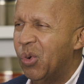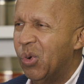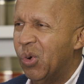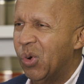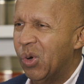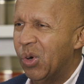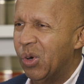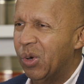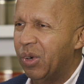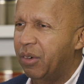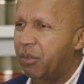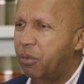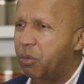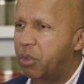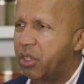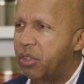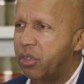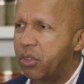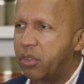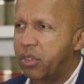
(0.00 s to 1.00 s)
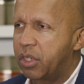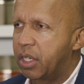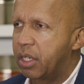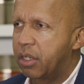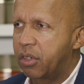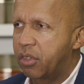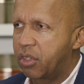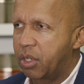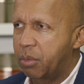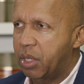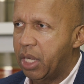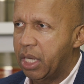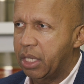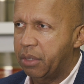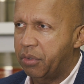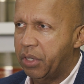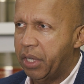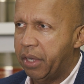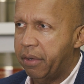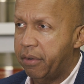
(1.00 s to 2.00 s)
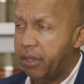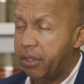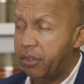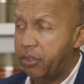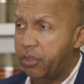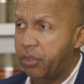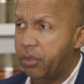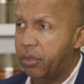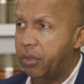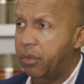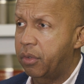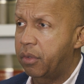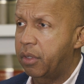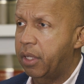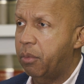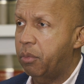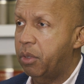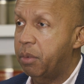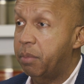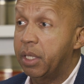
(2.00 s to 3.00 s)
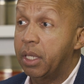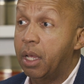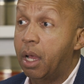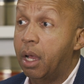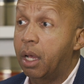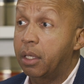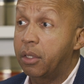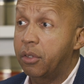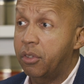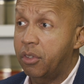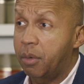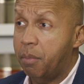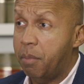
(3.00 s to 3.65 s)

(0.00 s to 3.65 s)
or reduced into some kind of caricature, that we be honest